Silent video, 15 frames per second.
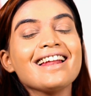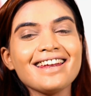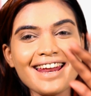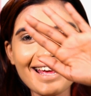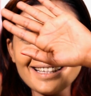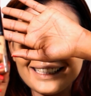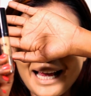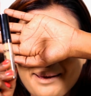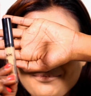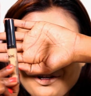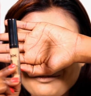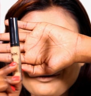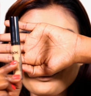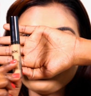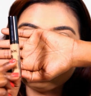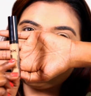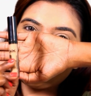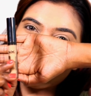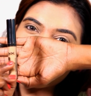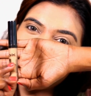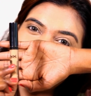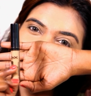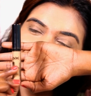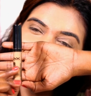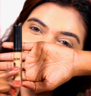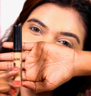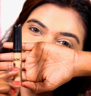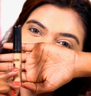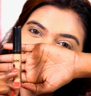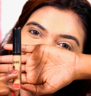Next, I'm going to be using my
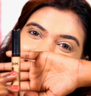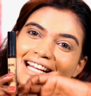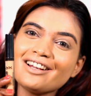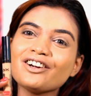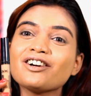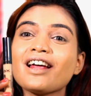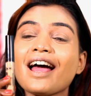NYX concealer,